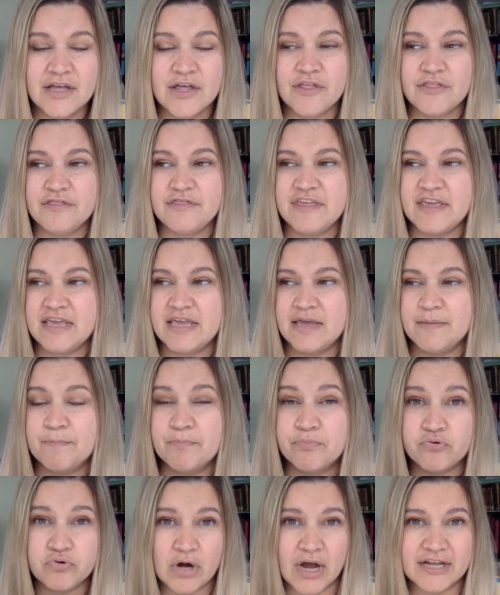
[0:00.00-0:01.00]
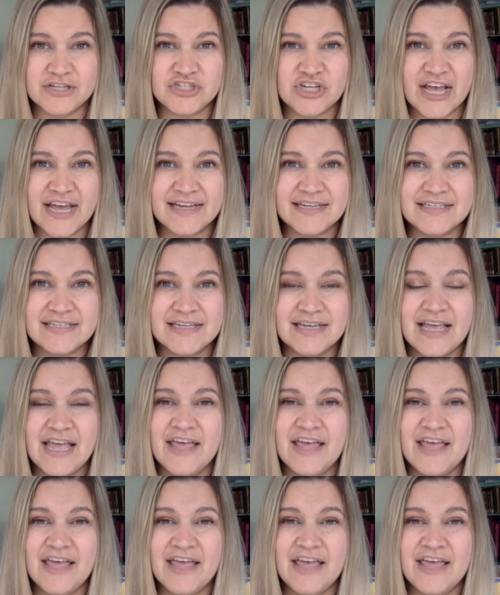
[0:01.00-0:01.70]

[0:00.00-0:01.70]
the project,